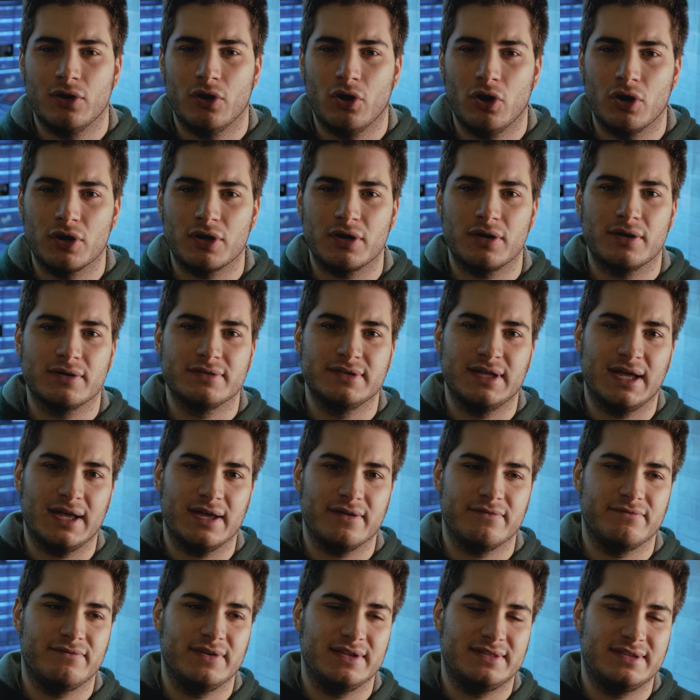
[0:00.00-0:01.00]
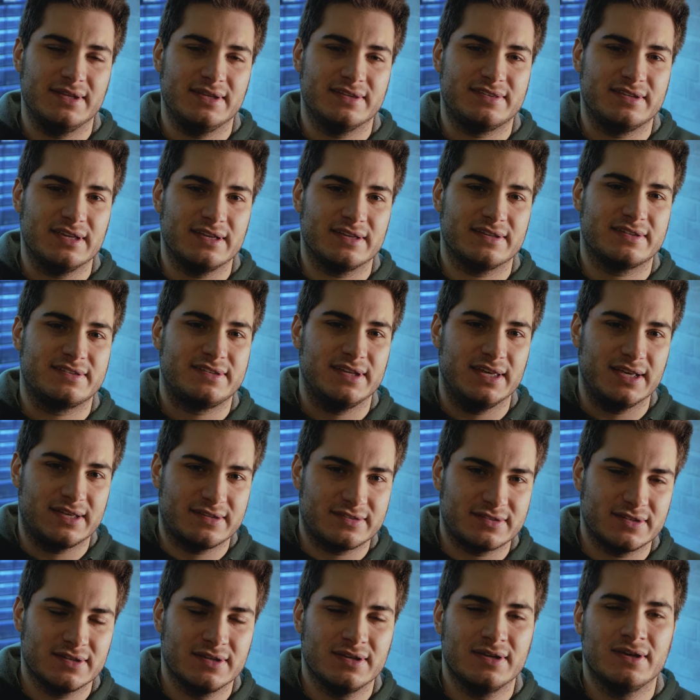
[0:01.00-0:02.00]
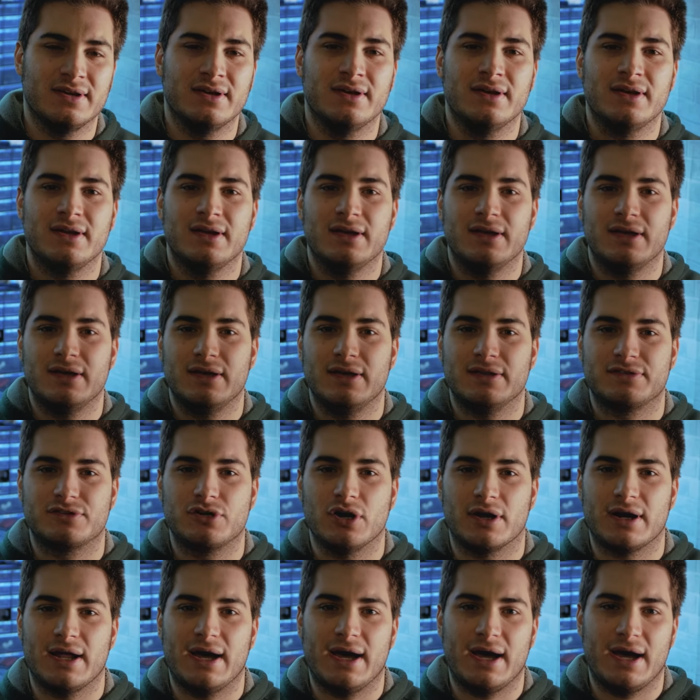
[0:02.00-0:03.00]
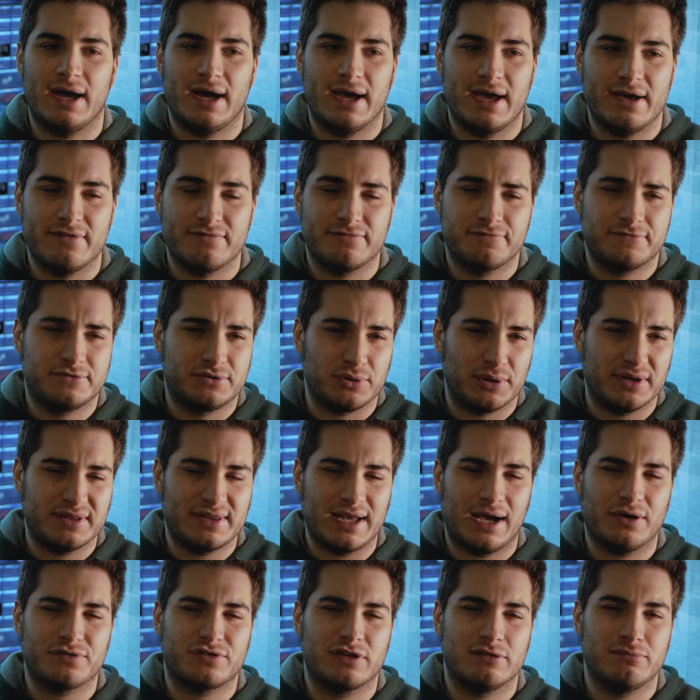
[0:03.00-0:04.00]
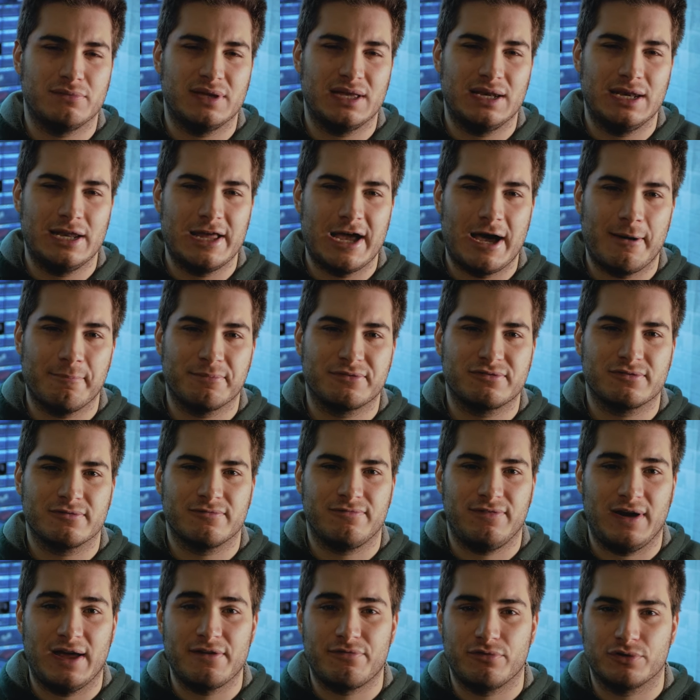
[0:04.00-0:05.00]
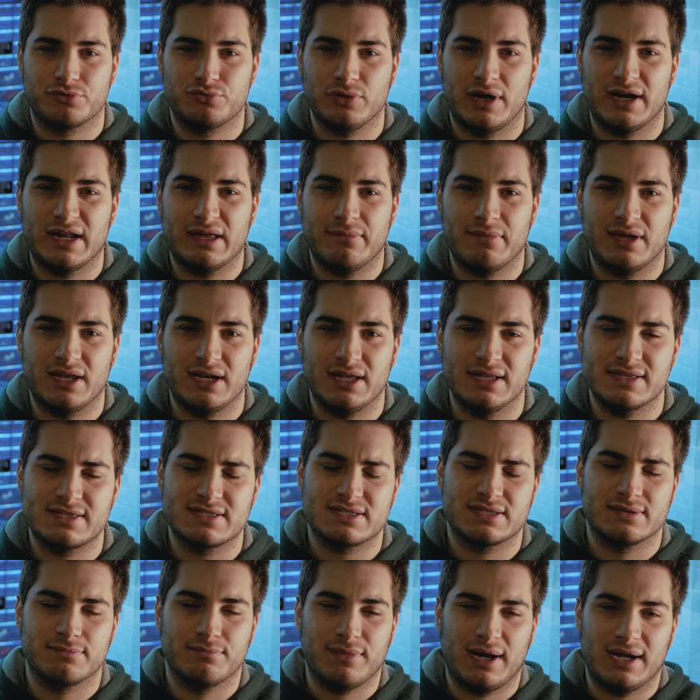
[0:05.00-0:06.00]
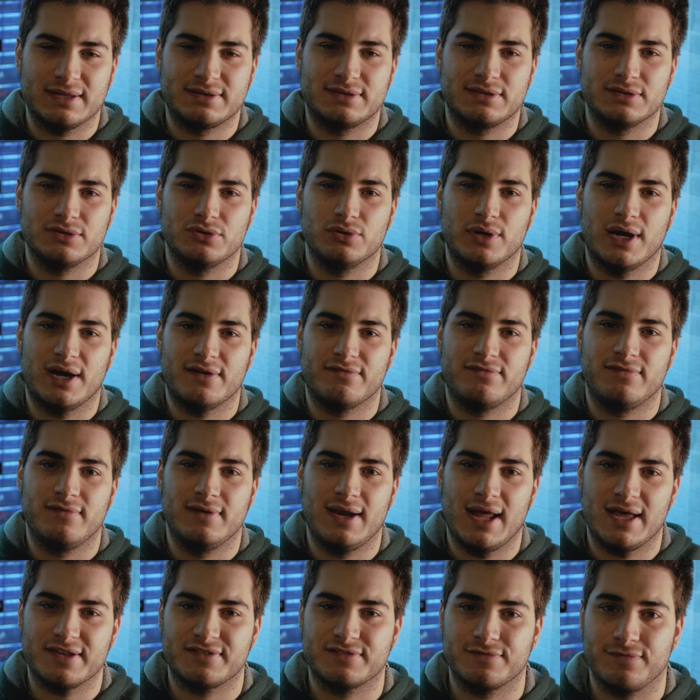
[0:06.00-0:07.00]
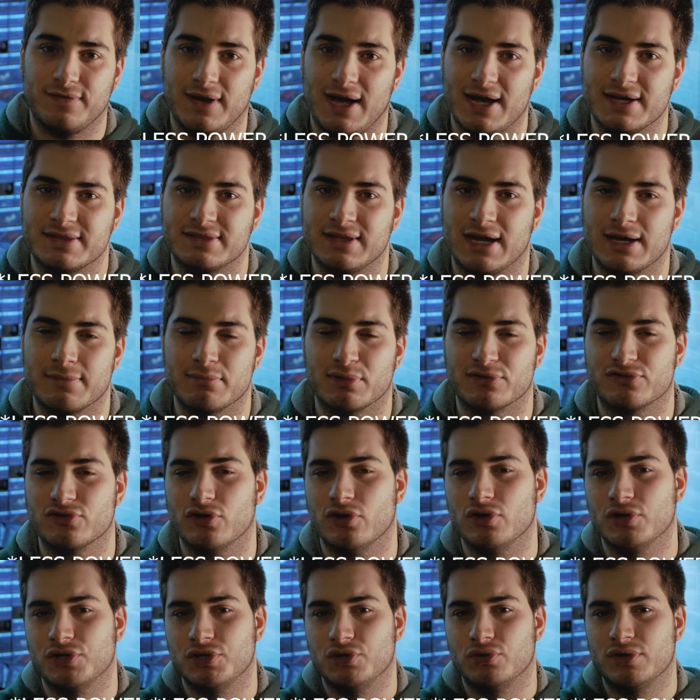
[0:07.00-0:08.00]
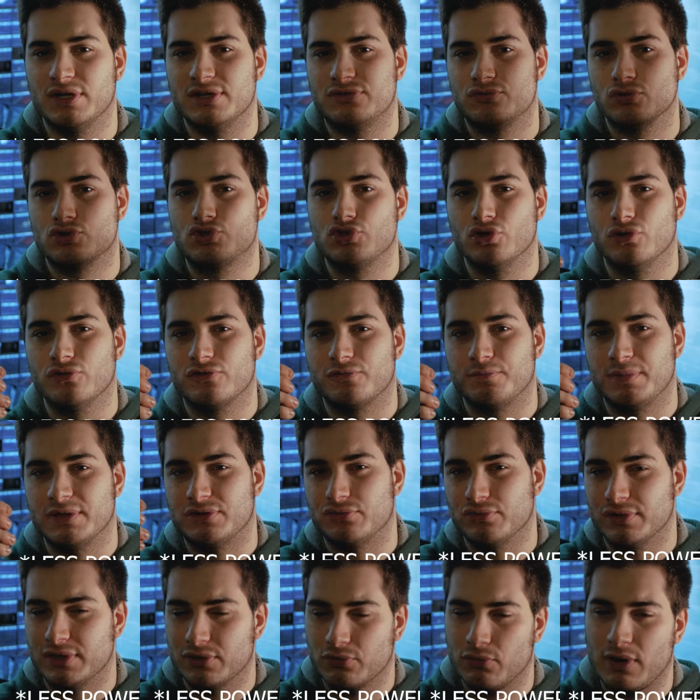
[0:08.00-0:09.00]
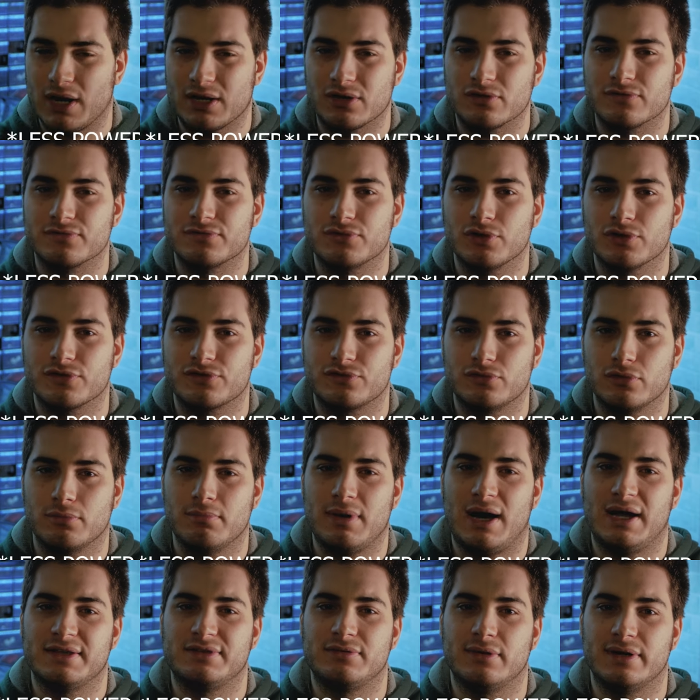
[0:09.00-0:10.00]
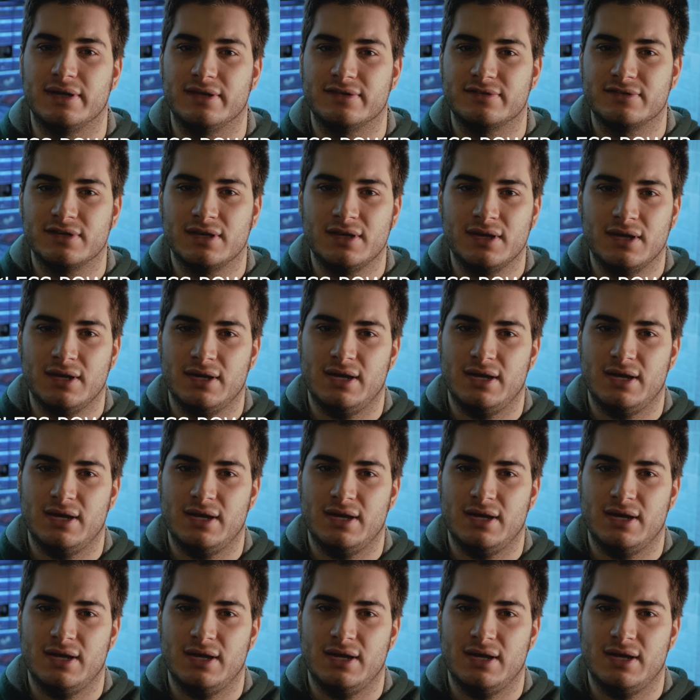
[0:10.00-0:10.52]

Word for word: Or the VTC 6 is gonna have 3000 milliamps, fly for 20 minutes, but you have less flight time. So you need to choose between one of those two batteries.